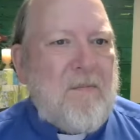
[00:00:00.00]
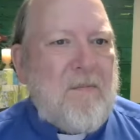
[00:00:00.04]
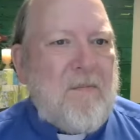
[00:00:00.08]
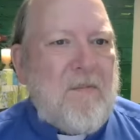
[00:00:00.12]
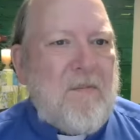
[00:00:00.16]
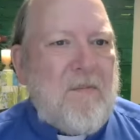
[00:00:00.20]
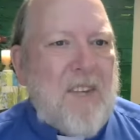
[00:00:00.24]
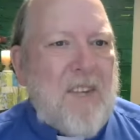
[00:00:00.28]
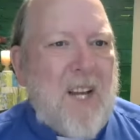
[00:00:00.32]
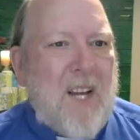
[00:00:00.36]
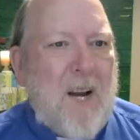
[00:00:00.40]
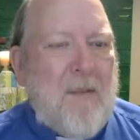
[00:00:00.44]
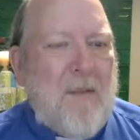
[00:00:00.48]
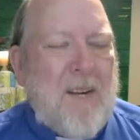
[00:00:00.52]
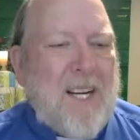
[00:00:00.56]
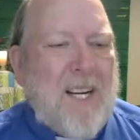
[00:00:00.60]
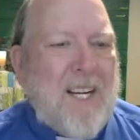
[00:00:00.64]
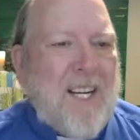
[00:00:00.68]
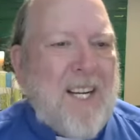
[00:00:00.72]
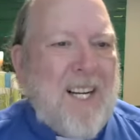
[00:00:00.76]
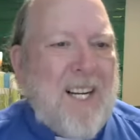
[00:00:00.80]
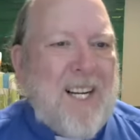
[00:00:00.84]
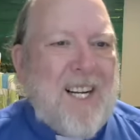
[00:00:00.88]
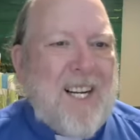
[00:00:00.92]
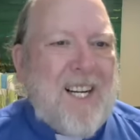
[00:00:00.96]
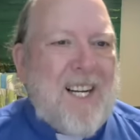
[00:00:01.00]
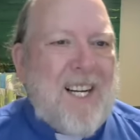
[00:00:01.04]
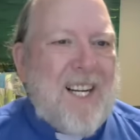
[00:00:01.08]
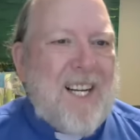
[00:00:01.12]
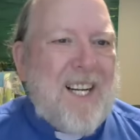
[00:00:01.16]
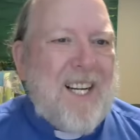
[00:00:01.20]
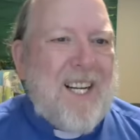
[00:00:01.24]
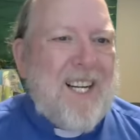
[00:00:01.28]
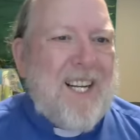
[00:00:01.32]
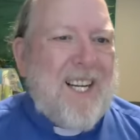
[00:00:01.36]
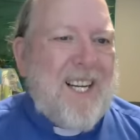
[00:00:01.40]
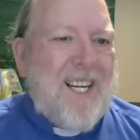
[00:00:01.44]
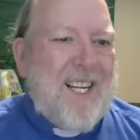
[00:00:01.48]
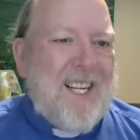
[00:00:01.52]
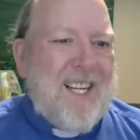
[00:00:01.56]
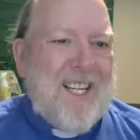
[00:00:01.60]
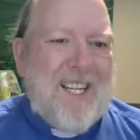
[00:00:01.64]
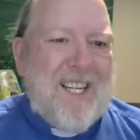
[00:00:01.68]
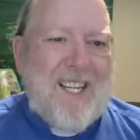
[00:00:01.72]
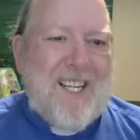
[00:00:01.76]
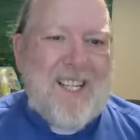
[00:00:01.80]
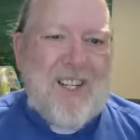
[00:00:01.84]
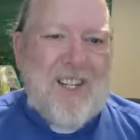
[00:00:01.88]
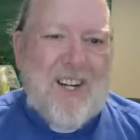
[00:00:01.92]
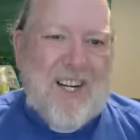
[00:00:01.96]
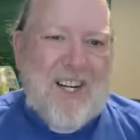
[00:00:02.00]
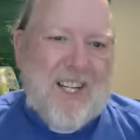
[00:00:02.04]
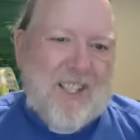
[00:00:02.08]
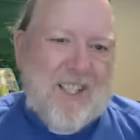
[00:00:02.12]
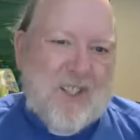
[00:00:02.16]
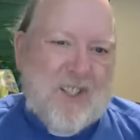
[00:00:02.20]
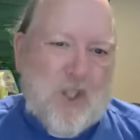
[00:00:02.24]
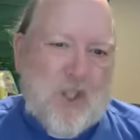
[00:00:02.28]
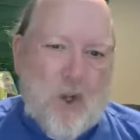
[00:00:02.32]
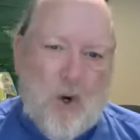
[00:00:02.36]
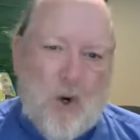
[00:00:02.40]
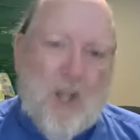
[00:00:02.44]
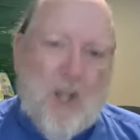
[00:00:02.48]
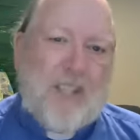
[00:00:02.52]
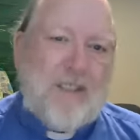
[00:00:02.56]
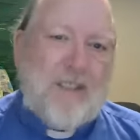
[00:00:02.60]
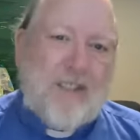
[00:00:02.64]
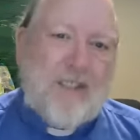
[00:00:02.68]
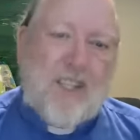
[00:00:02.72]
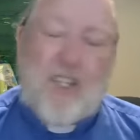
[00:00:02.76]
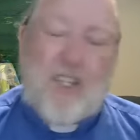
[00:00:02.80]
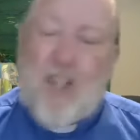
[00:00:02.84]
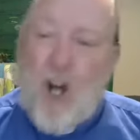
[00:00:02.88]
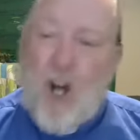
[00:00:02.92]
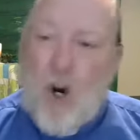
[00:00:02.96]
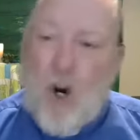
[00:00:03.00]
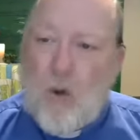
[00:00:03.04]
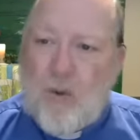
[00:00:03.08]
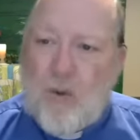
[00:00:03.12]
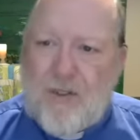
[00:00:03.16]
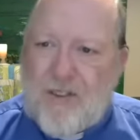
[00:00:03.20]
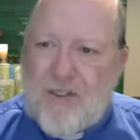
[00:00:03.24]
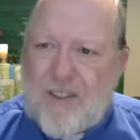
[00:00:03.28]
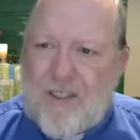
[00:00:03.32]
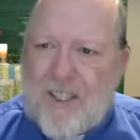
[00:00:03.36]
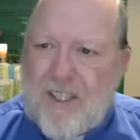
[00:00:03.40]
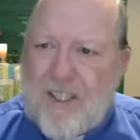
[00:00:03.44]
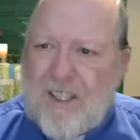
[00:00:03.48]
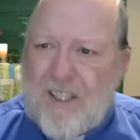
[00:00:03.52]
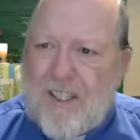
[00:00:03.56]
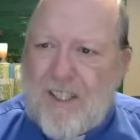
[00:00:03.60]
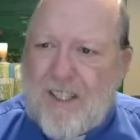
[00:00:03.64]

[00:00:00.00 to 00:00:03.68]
I mean, you're going to trust a ghost?